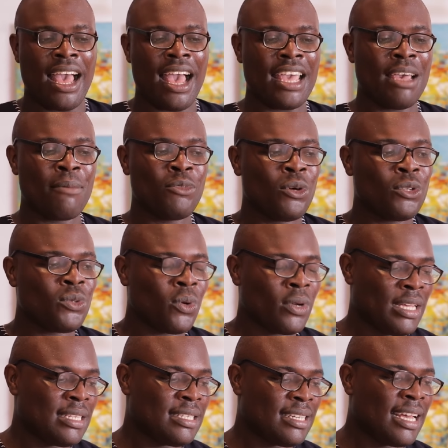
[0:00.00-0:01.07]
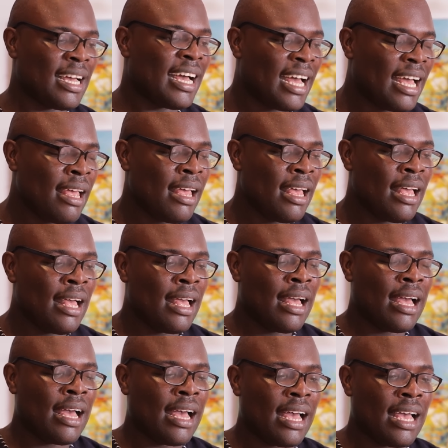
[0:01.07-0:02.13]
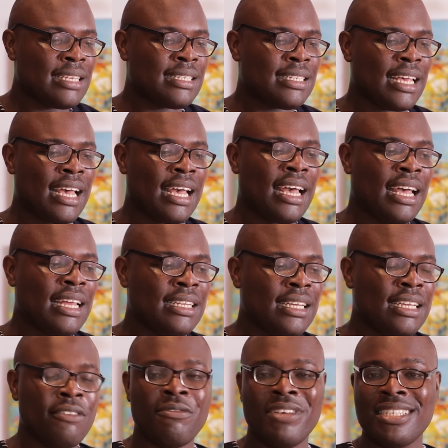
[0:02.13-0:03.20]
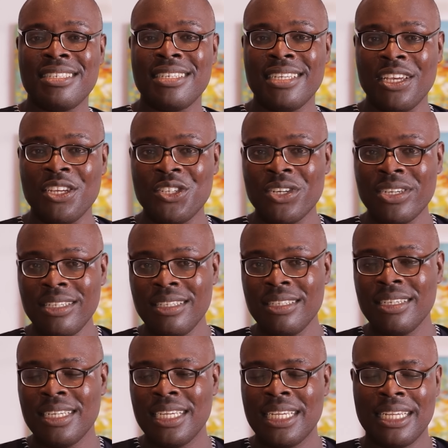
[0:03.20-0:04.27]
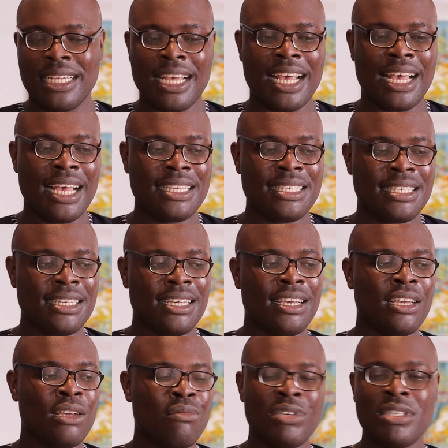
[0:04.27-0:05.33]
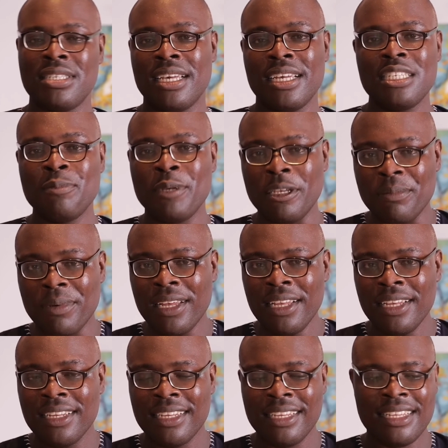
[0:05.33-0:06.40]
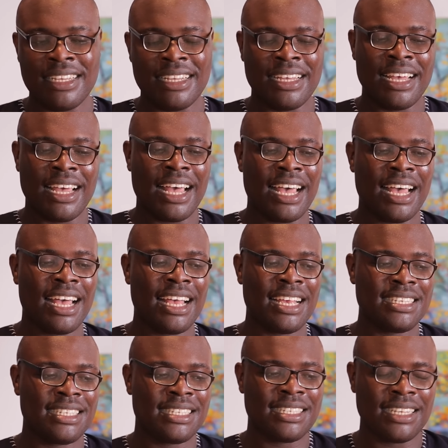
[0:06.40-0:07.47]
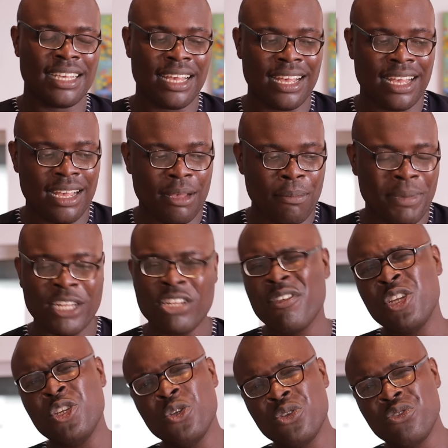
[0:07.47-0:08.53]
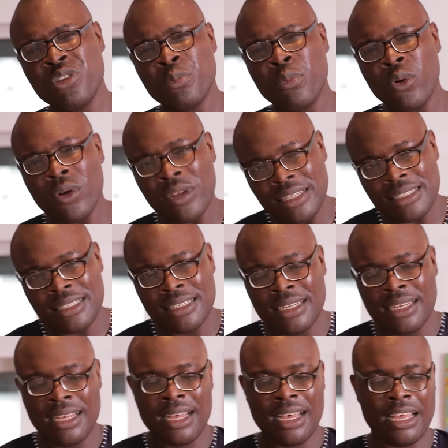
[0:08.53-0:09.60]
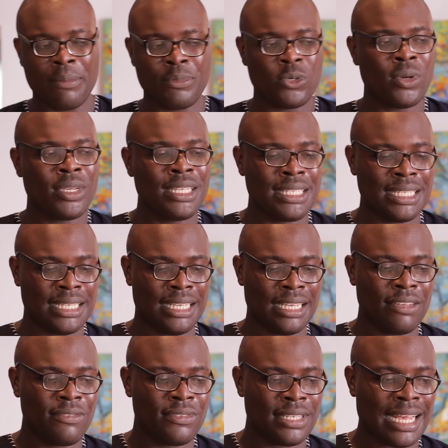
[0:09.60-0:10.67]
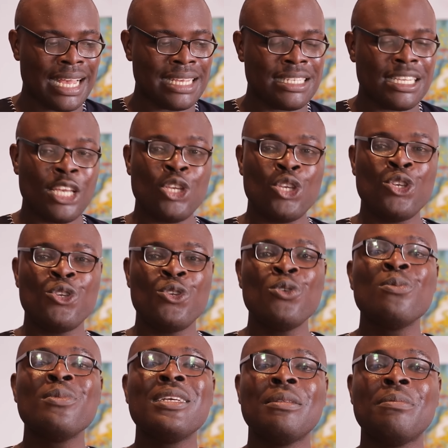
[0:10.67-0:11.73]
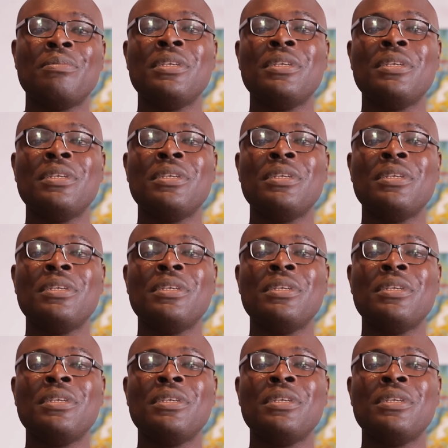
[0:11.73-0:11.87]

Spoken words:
I am not talking to her as an investigation, as a research paper, as a part of a news report. I'm talking to Gift as a human